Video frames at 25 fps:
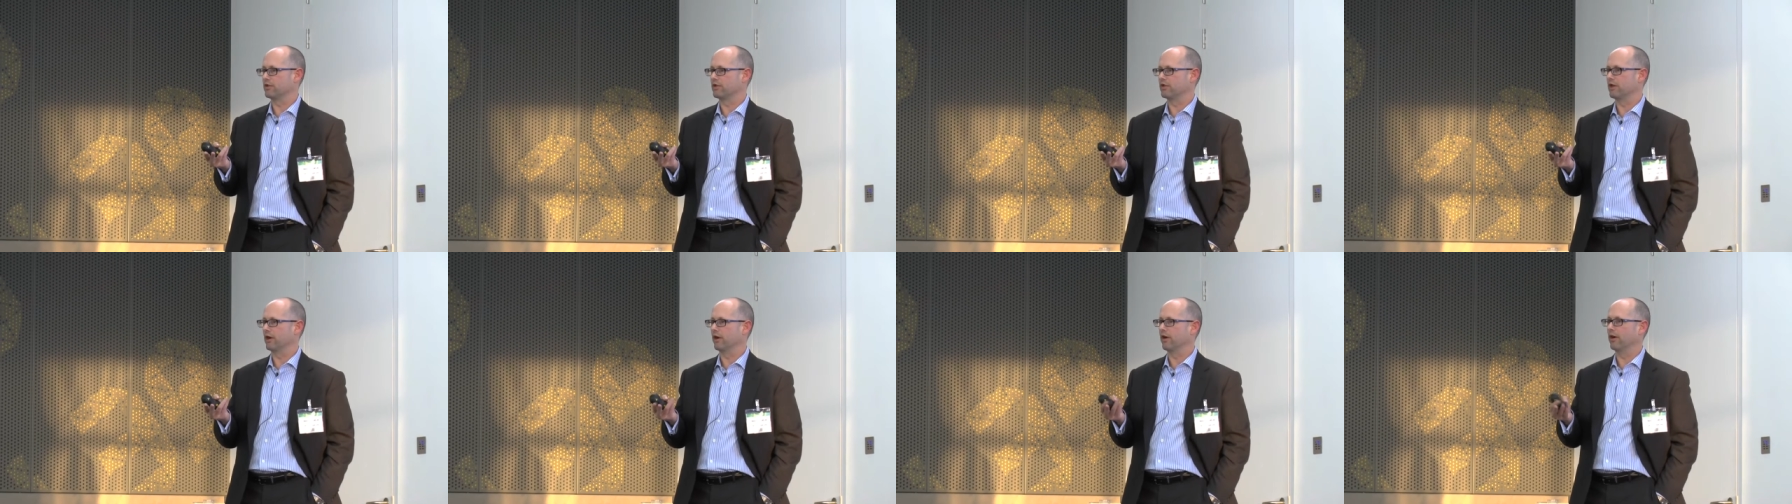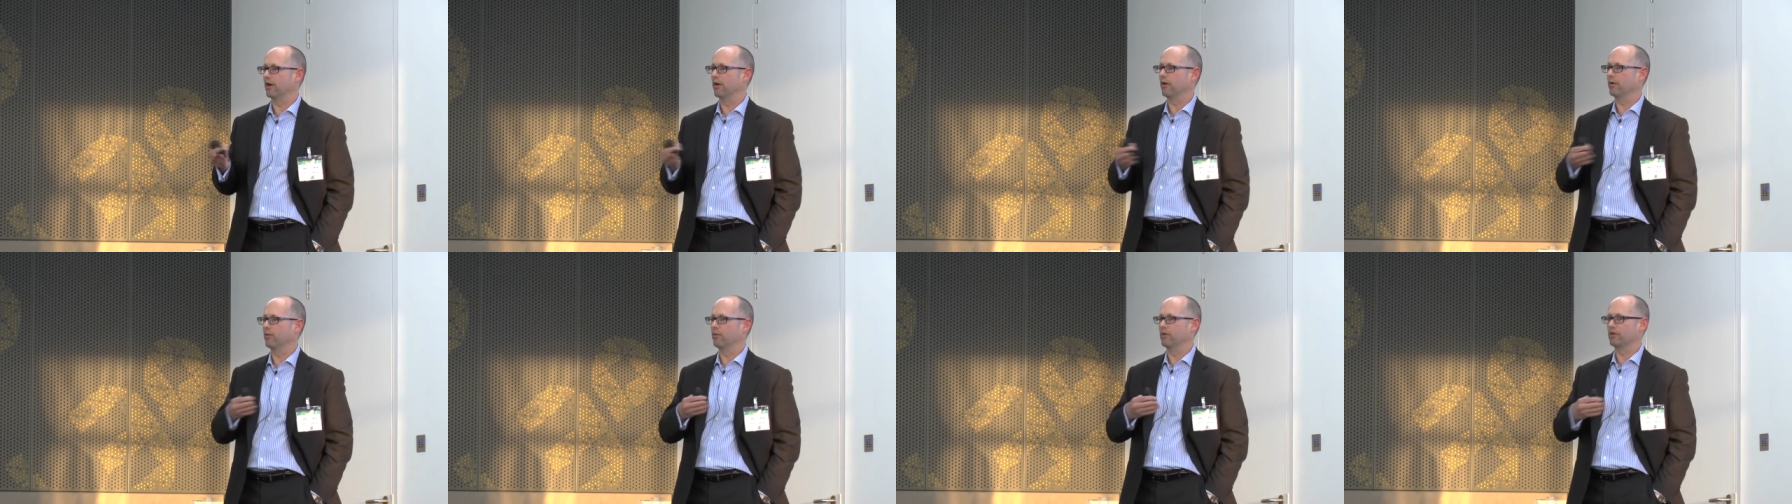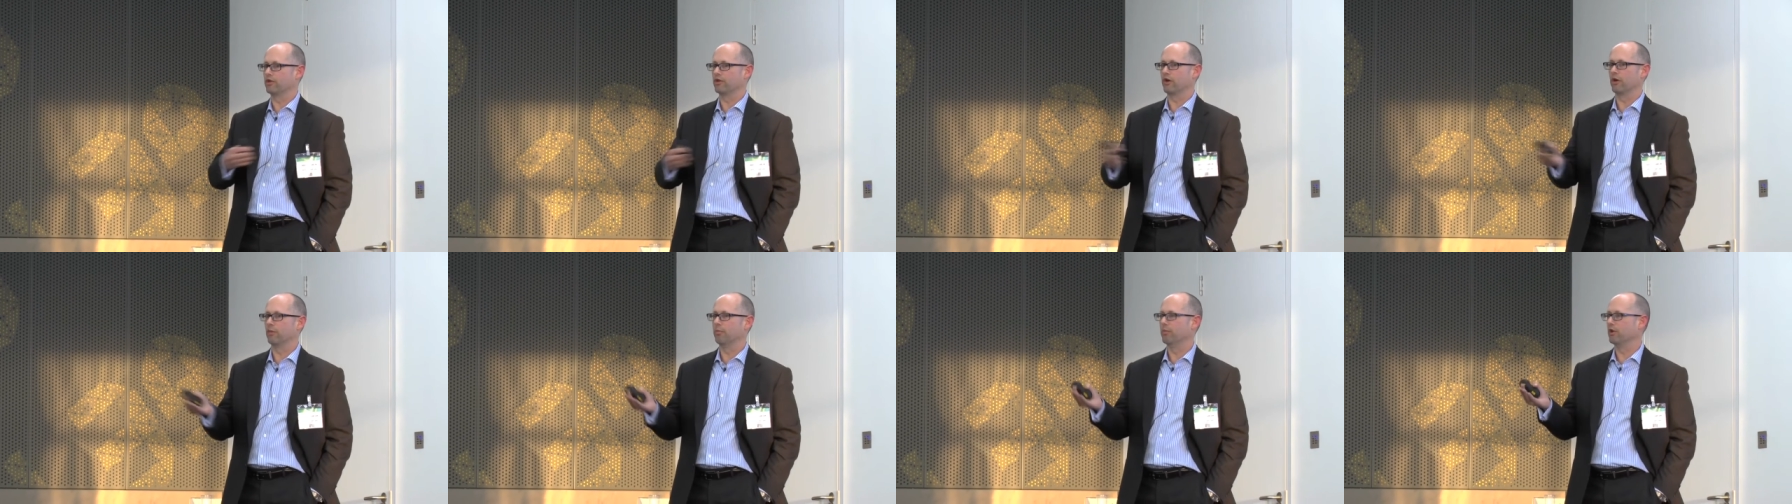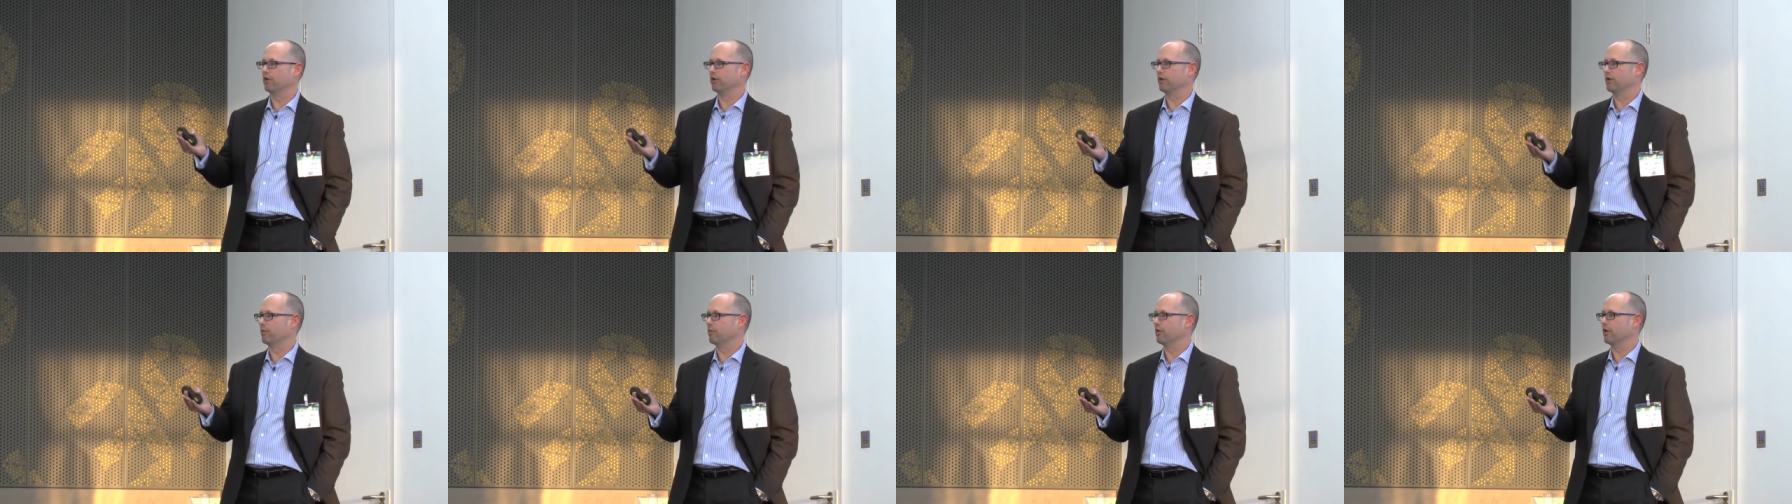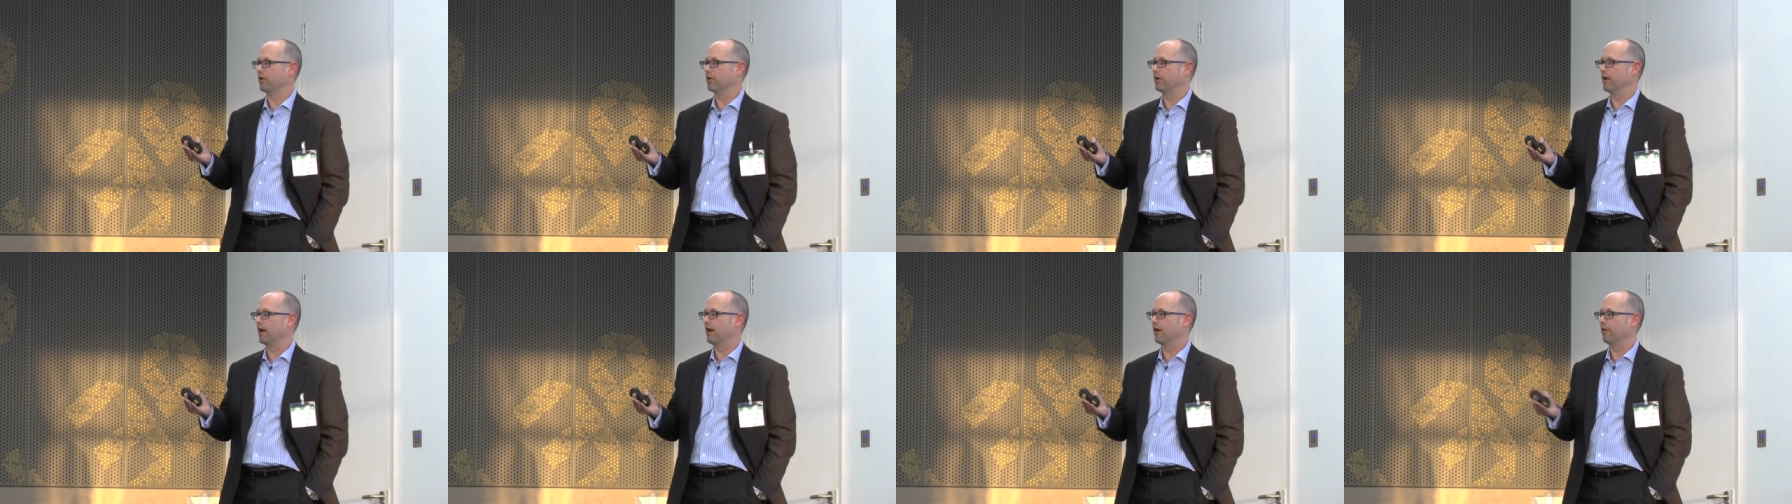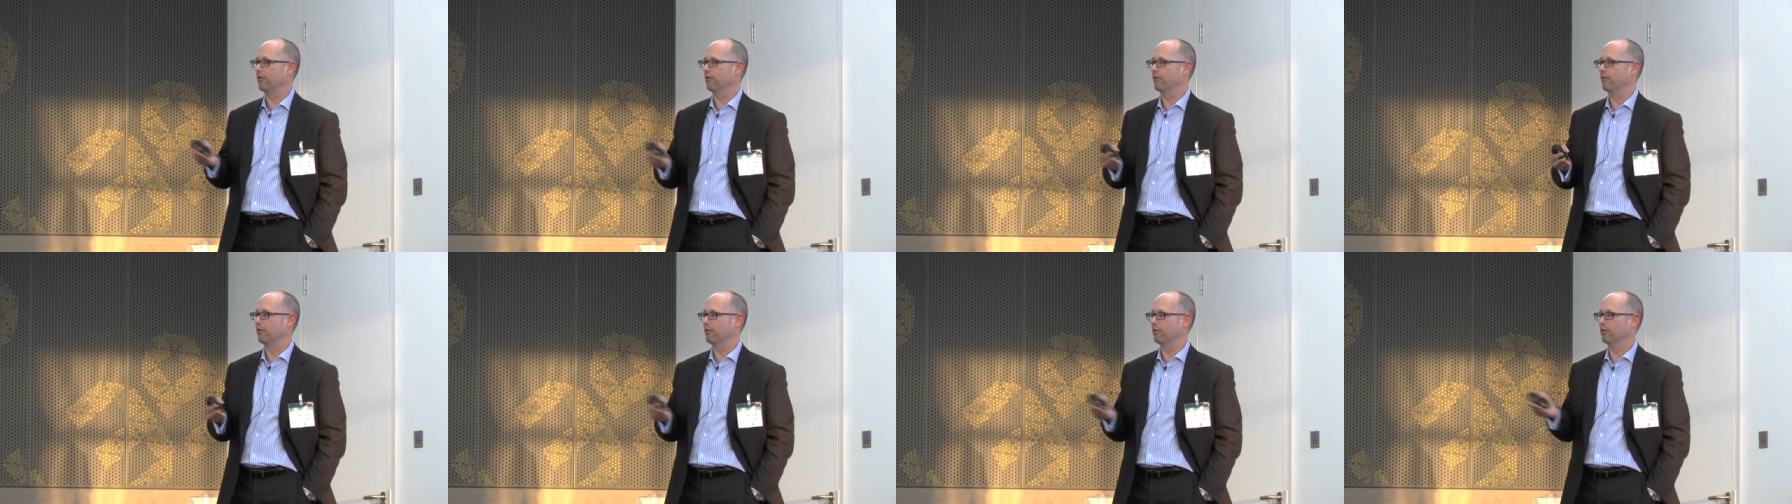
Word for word: scenario in which our building burned down,